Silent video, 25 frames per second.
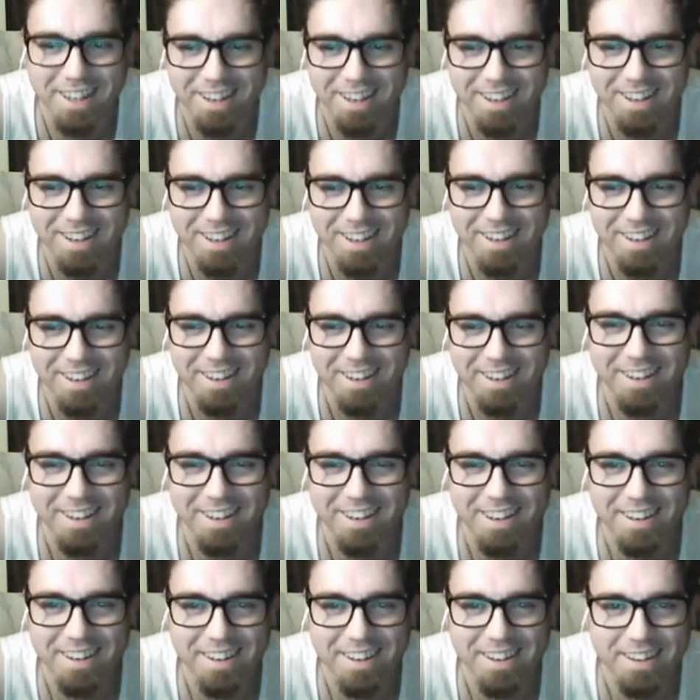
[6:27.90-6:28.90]

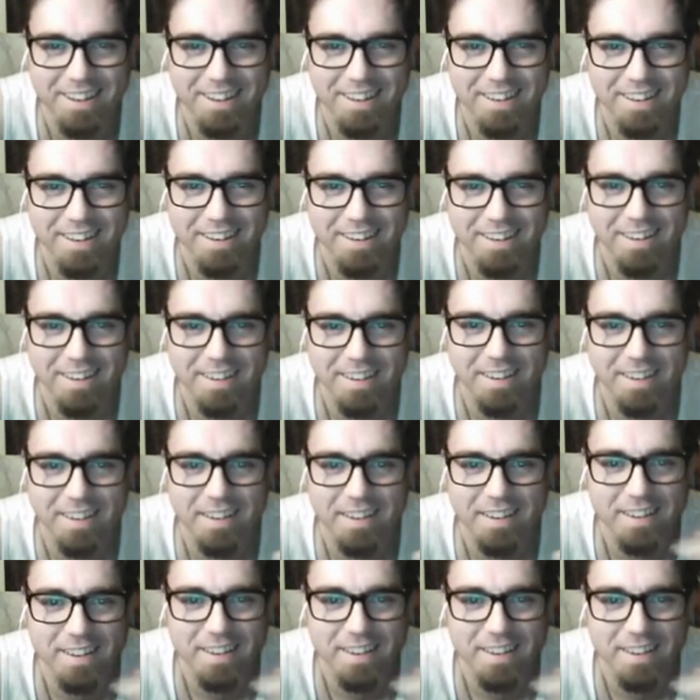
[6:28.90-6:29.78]
(no one is talking)